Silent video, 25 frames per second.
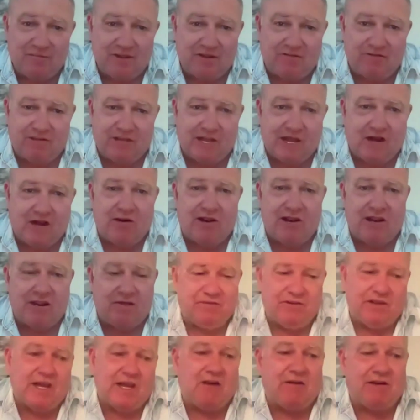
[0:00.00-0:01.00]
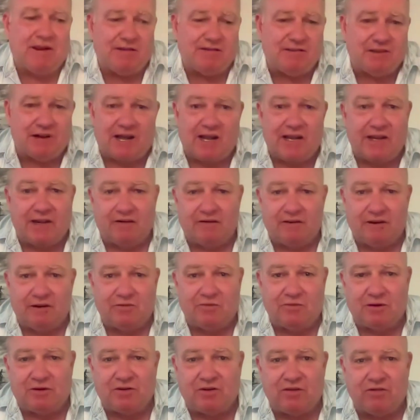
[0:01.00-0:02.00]
if you go ahead today, and
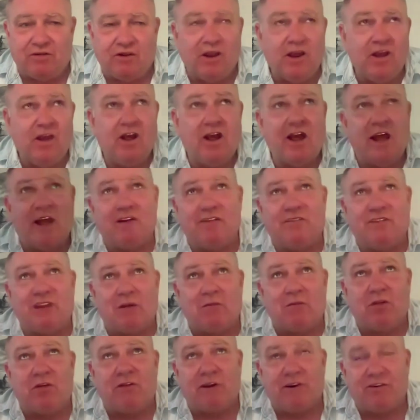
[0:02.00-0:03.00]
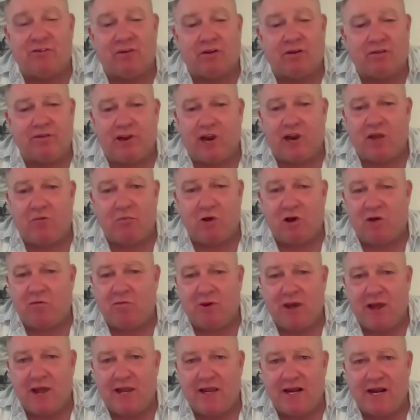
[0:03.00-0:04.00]
especially and some of the restaurants that don't mind
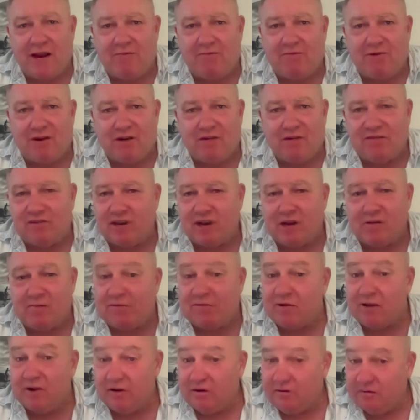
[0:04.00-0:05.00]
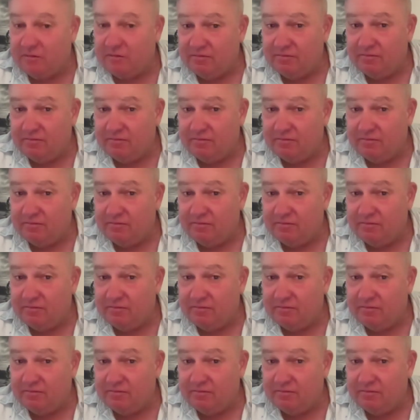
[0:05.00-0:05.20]
paying an upfront setup fee.